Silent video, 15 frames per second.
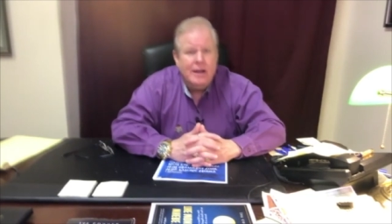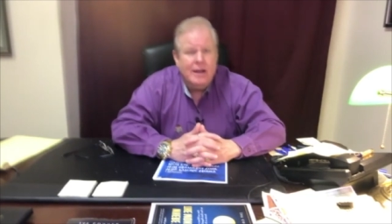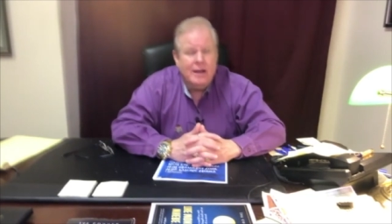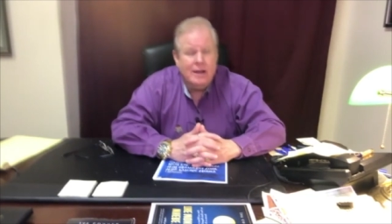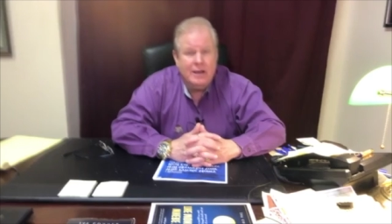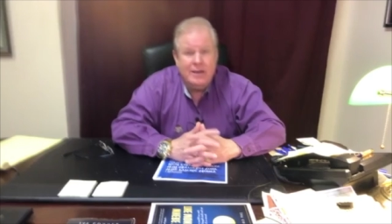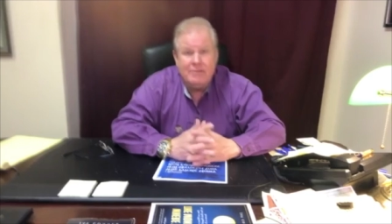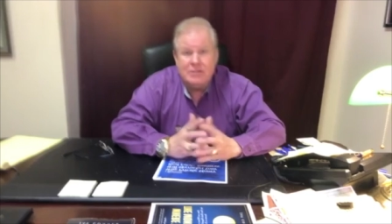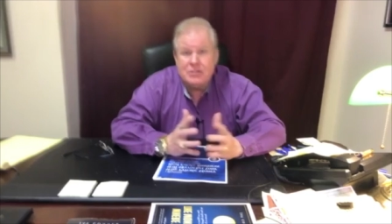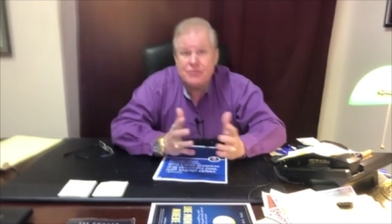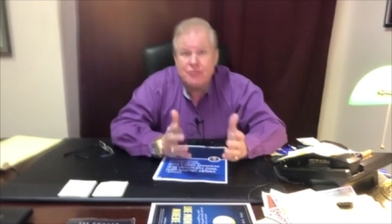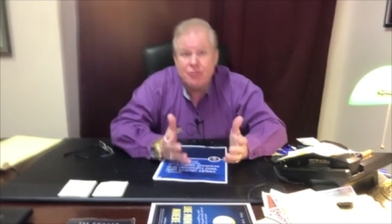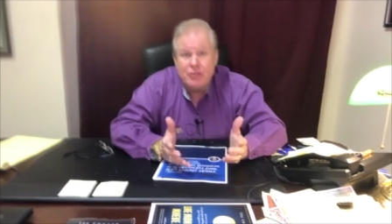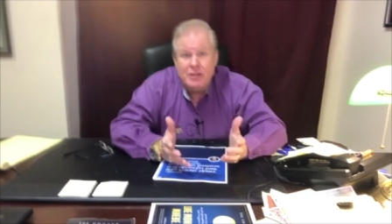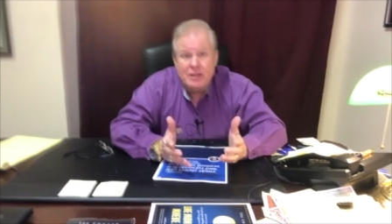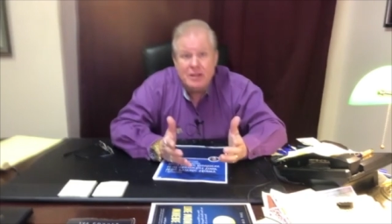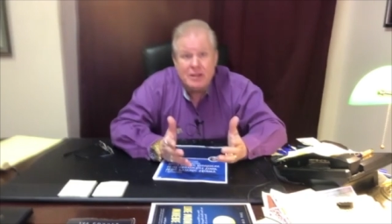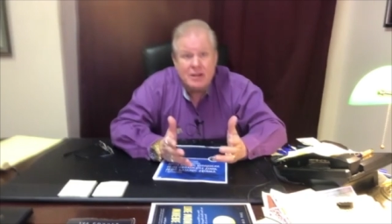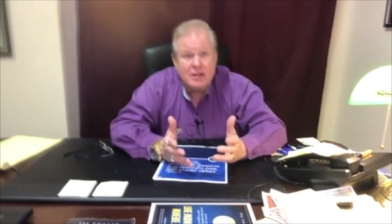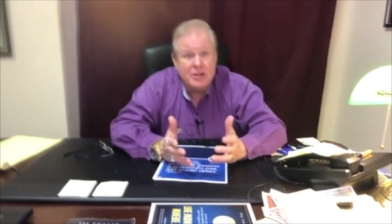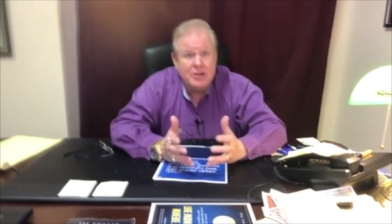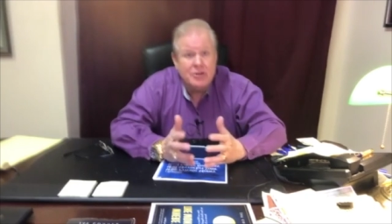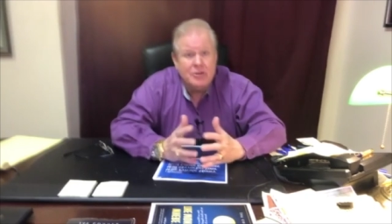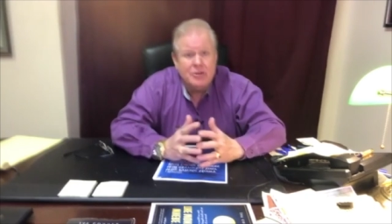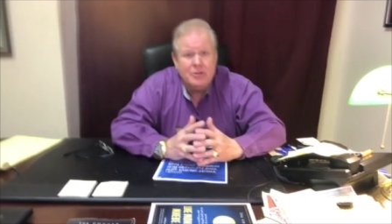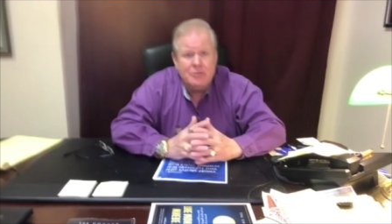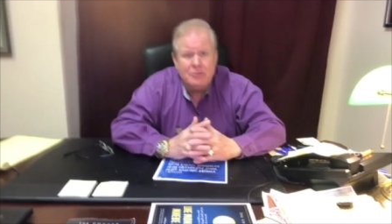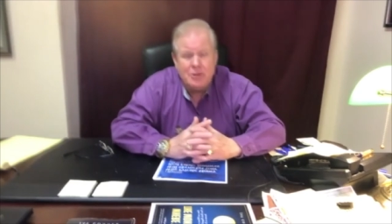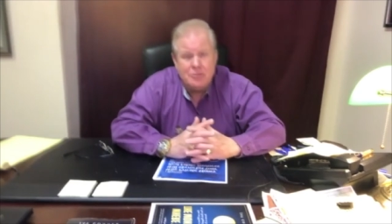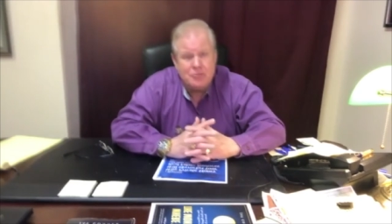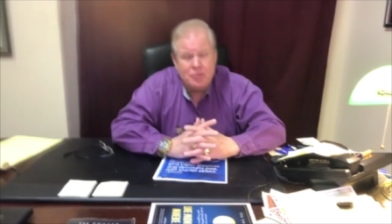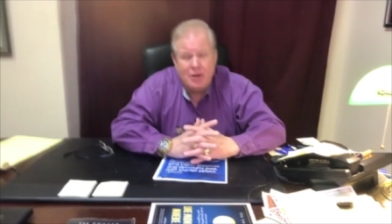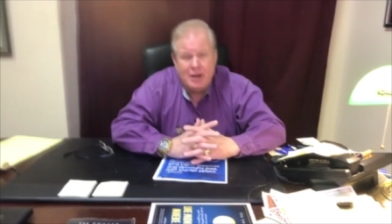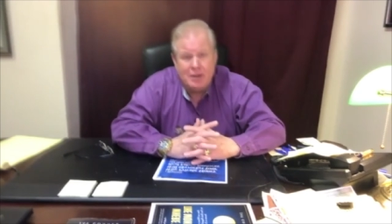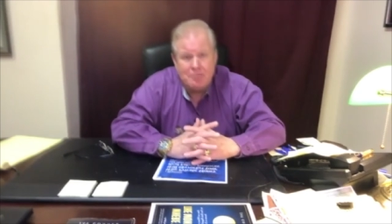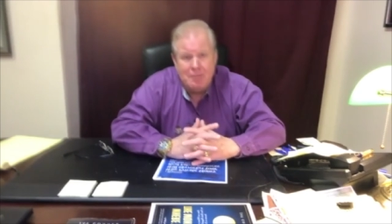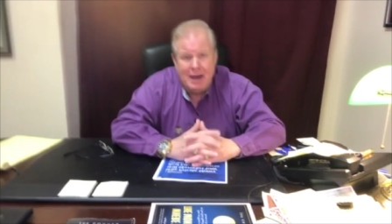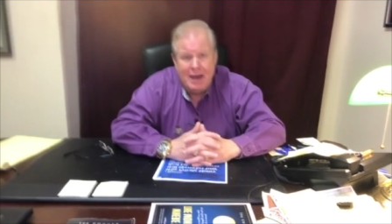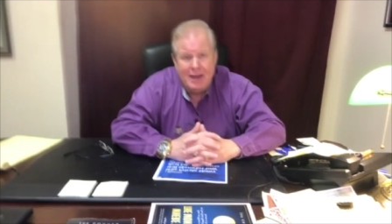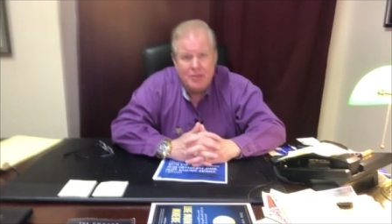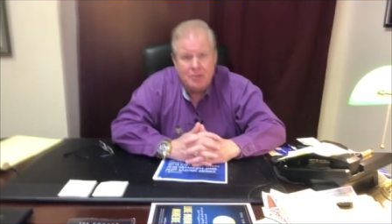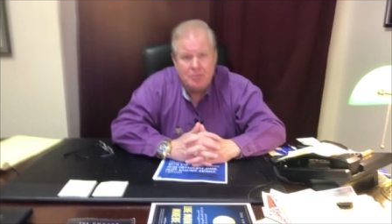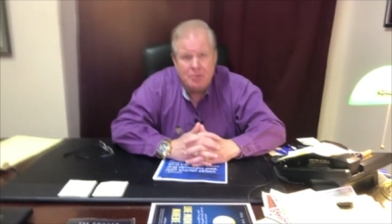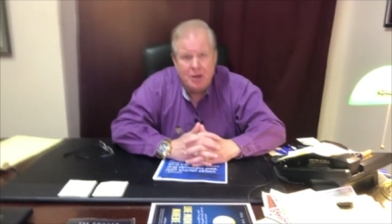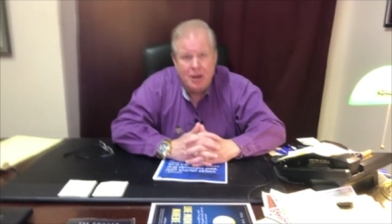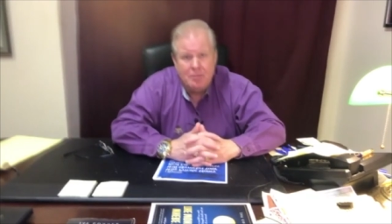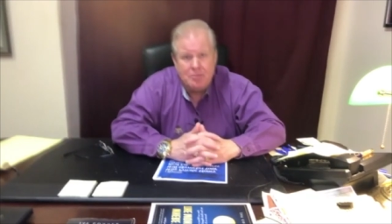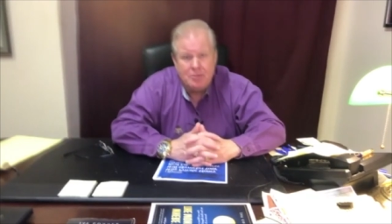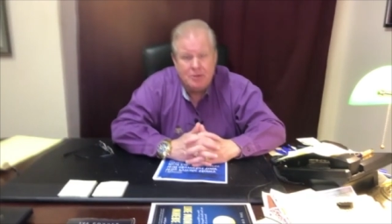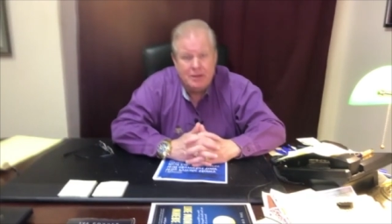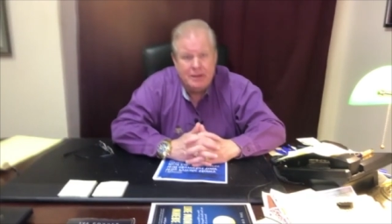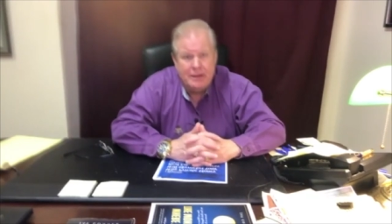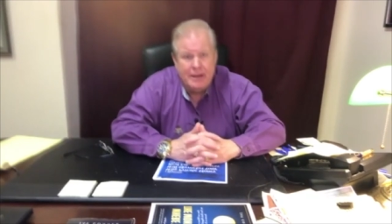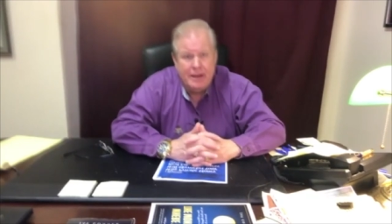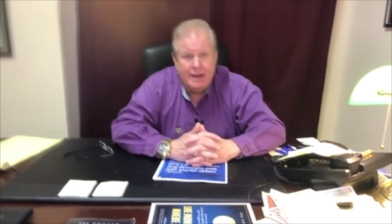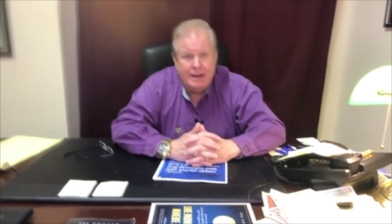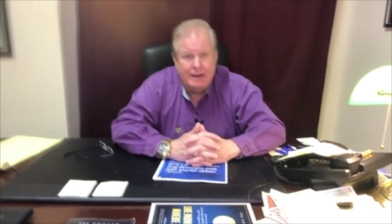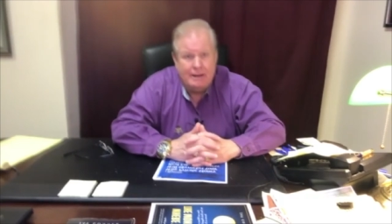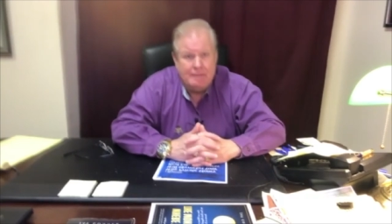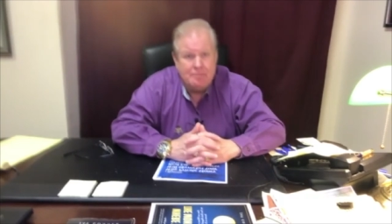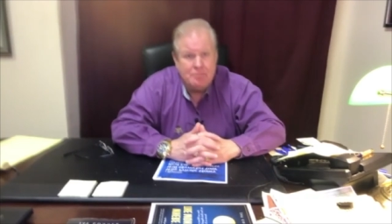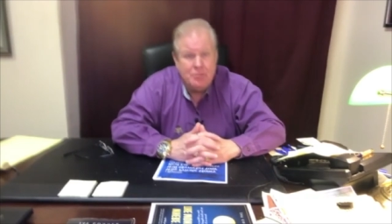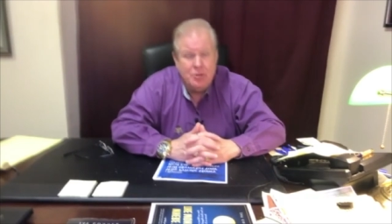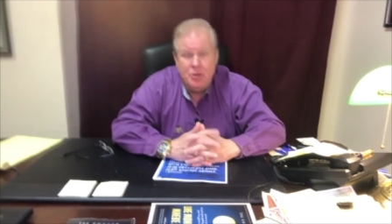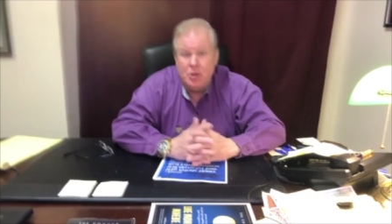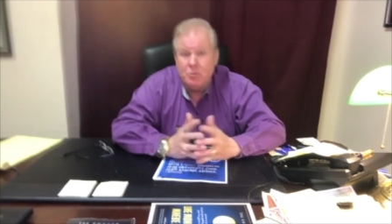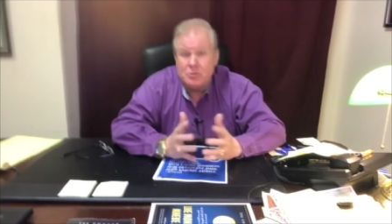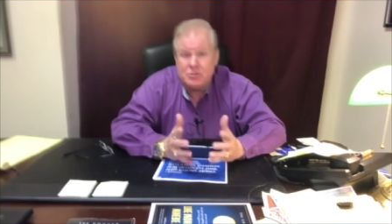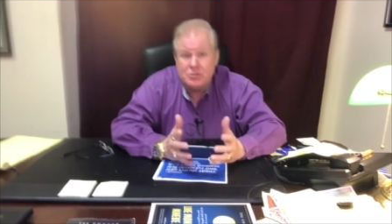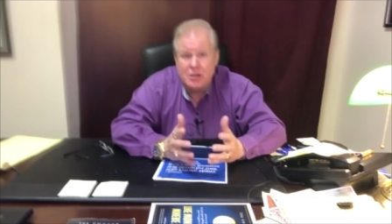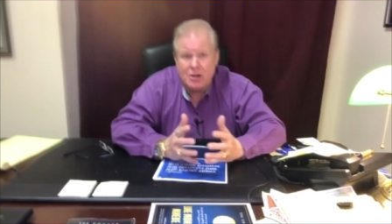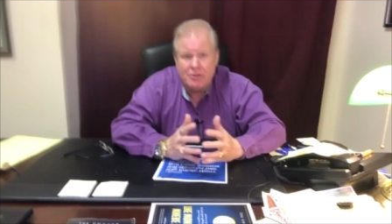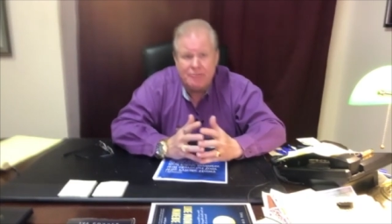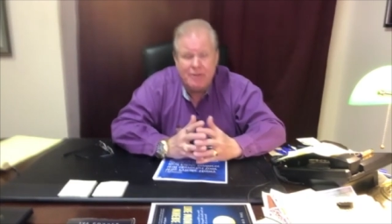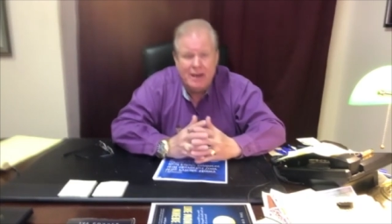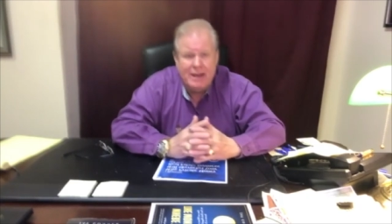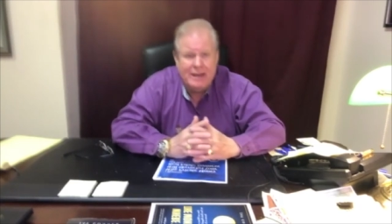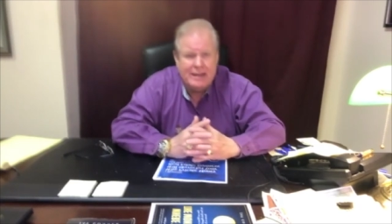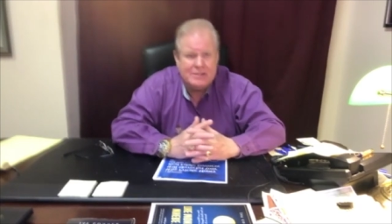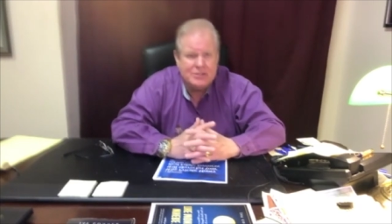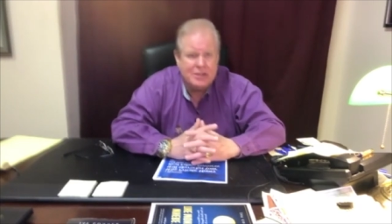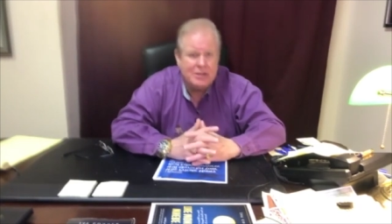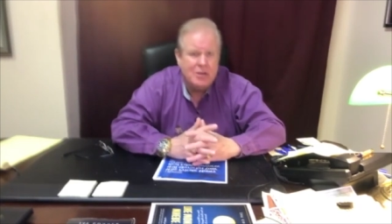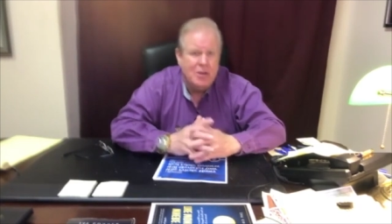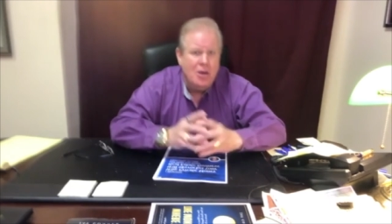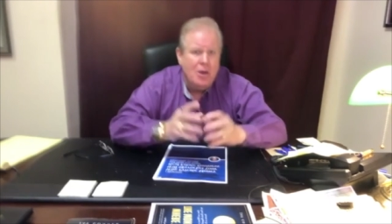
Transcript: If it's free and clear, we try to buy the property with seller financing.